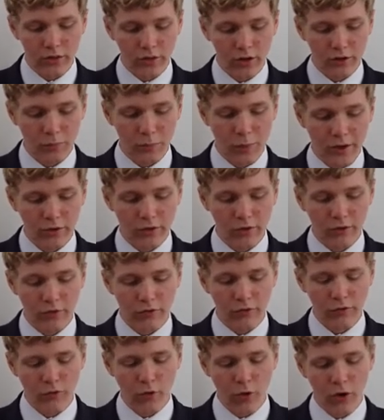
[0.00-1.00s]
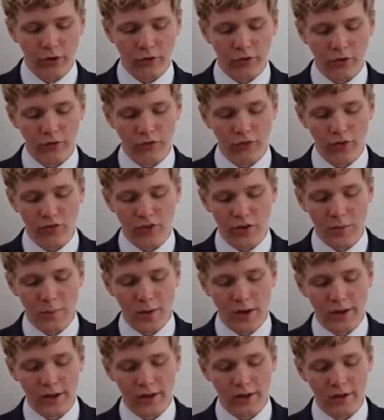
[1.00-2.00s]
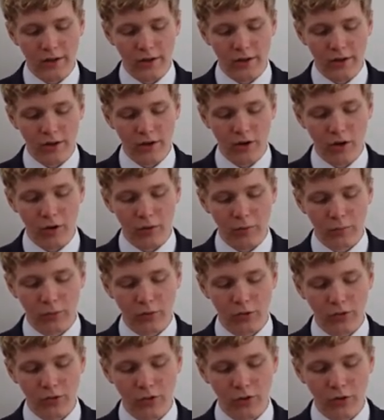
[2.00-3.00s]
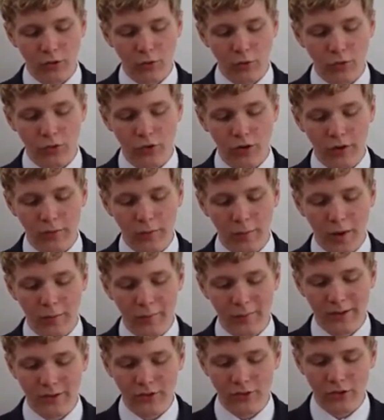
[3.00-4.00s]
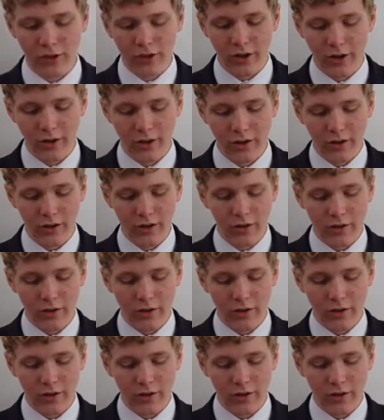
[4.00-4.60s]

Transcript: They spent $450 million in arms to North Vietnam each year.